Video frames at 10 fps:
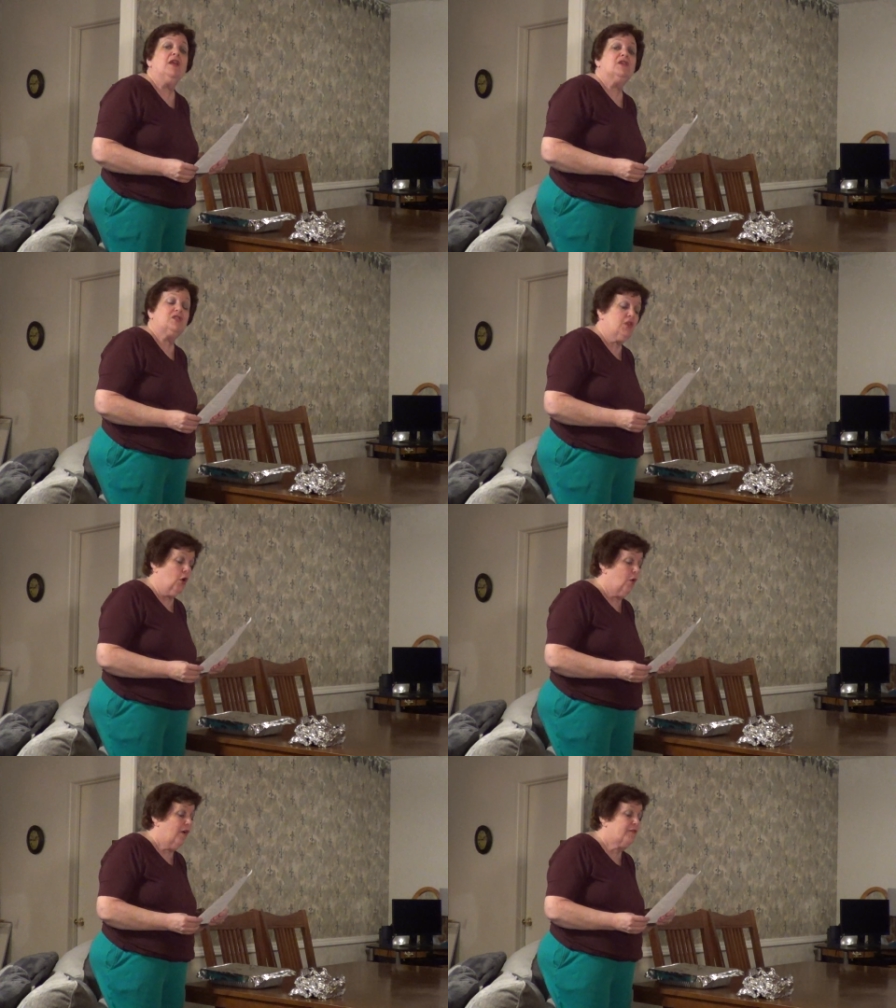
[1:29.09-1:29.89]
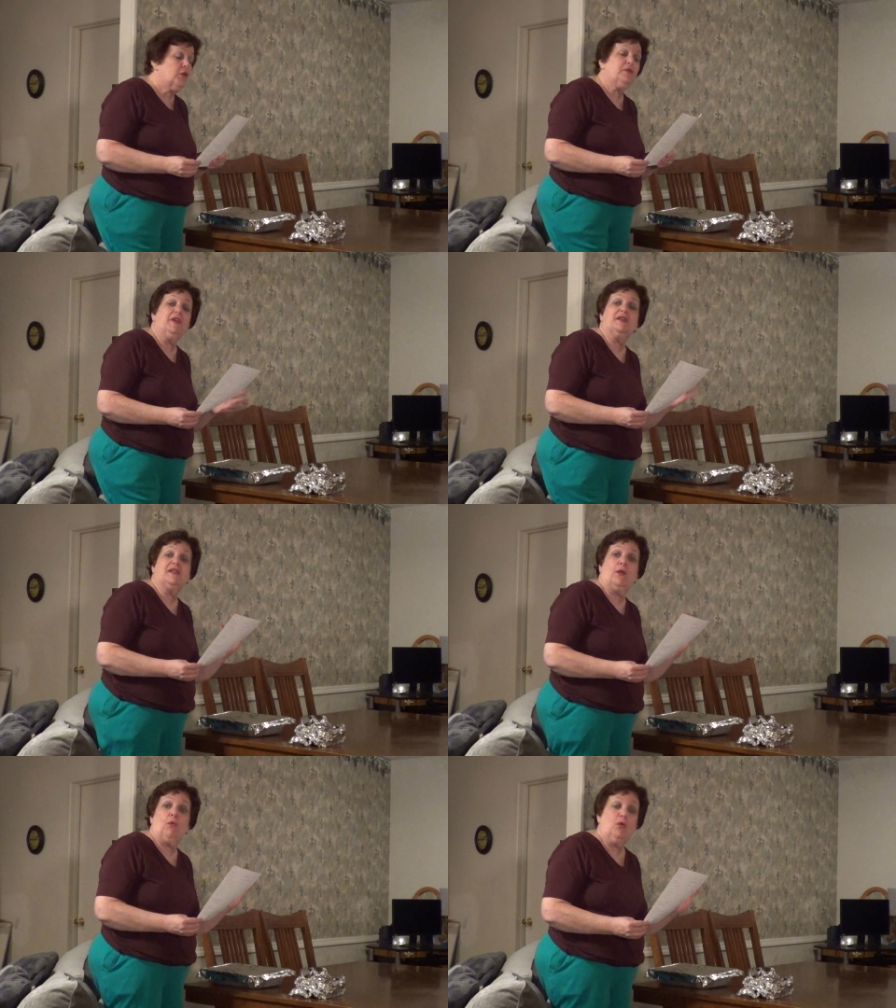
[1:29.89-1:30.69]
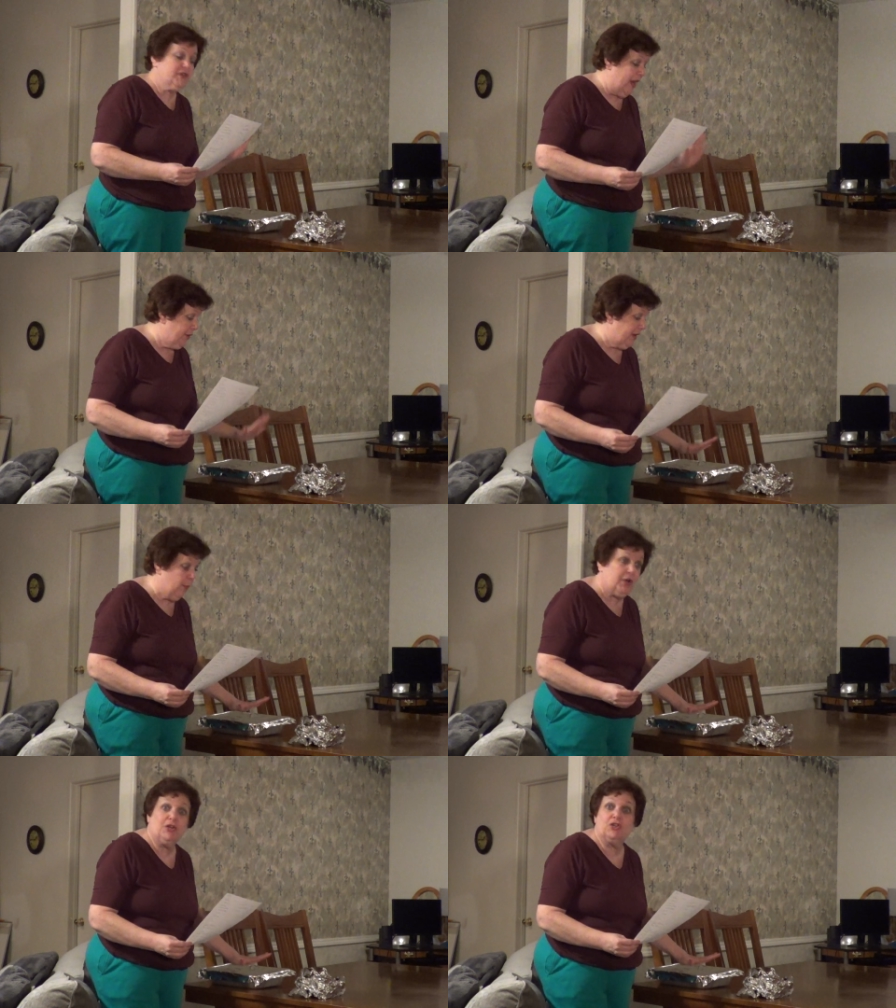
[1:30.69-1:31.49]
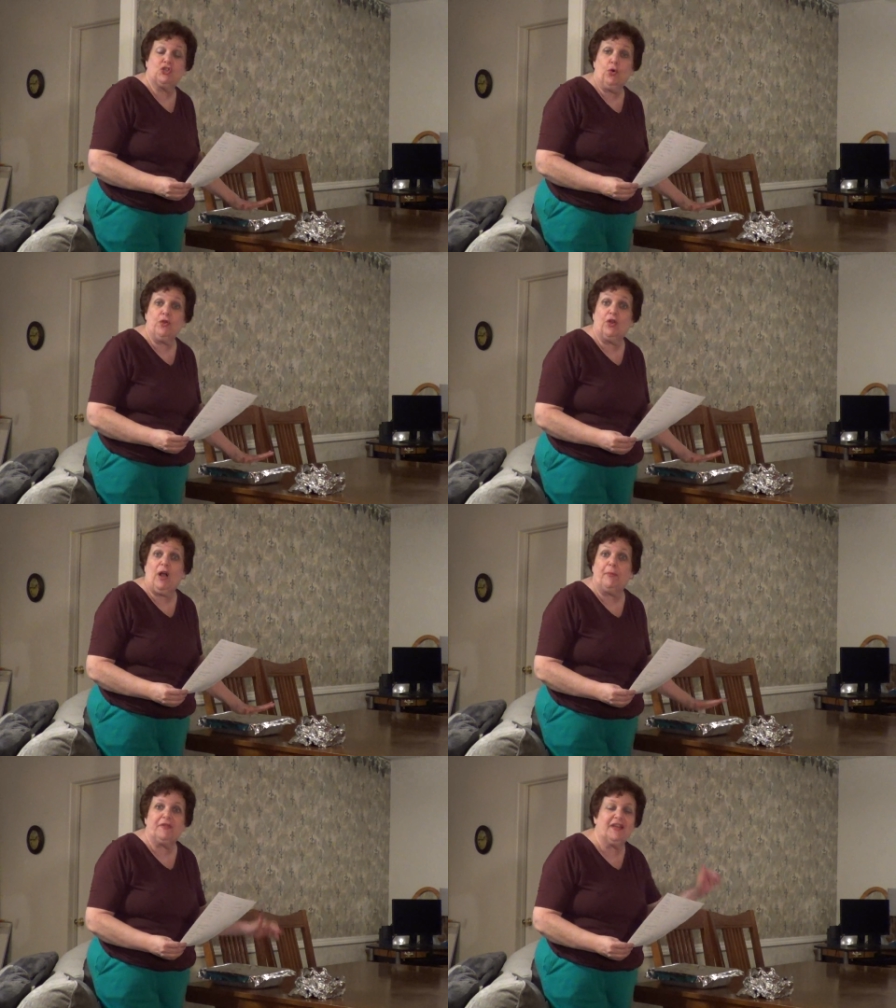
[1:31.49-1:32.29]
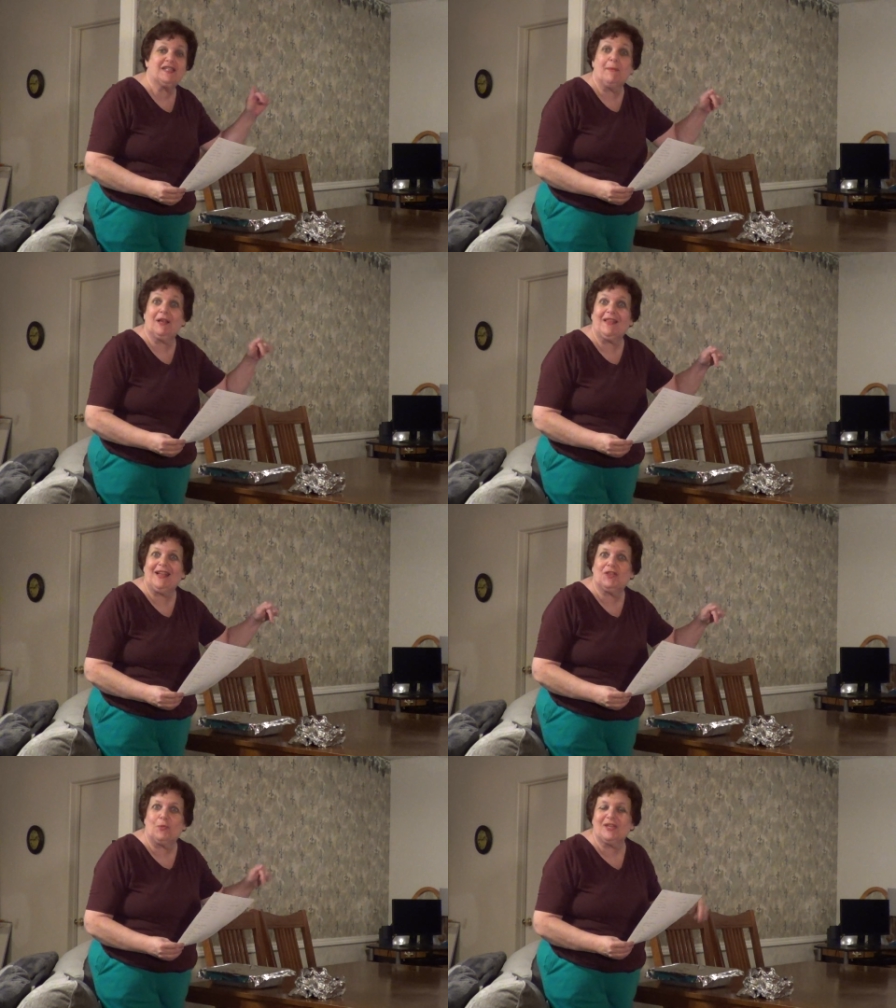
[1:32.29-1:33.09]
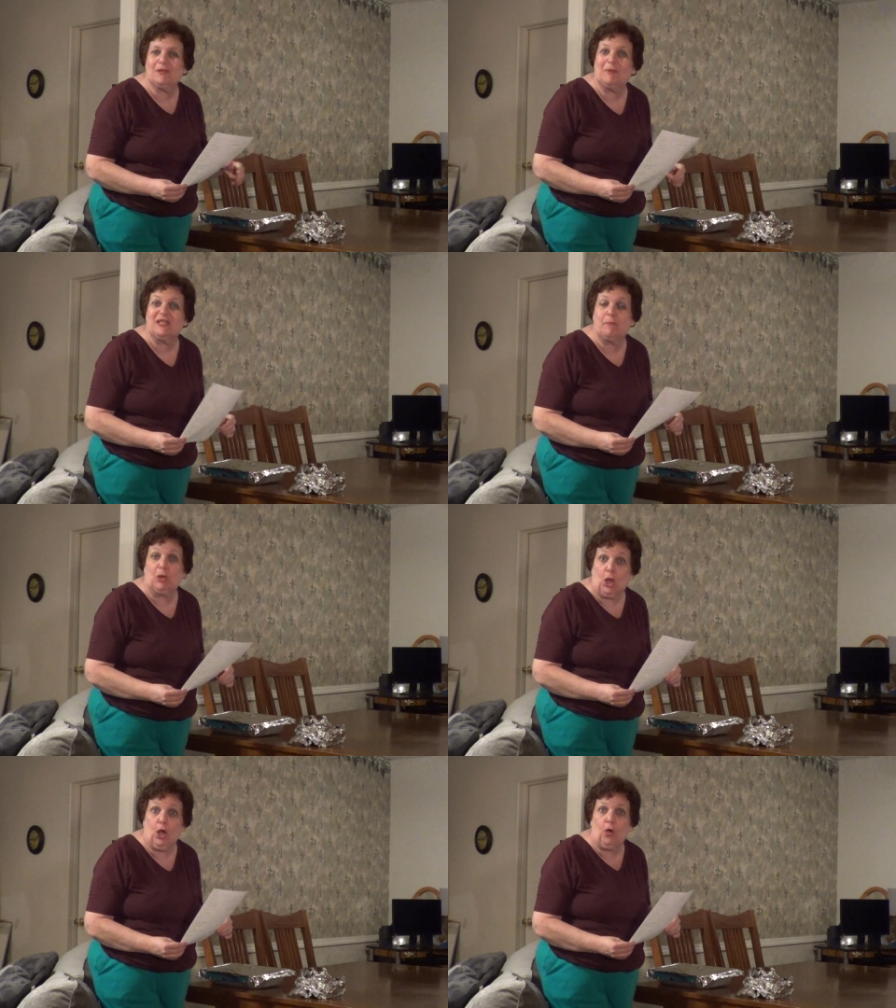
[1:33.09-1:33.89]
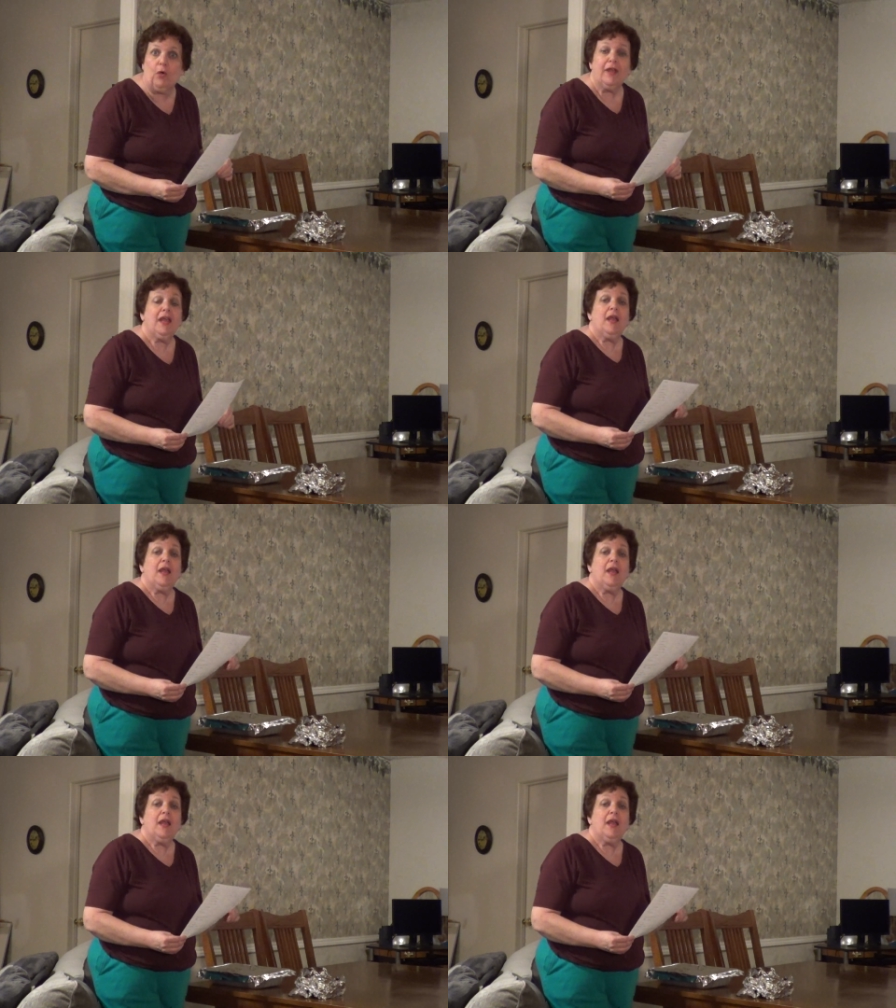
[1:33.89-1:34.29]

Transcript: So a few things I wrote down and I wanted to show you a couple things. I'm going to link the recipes below.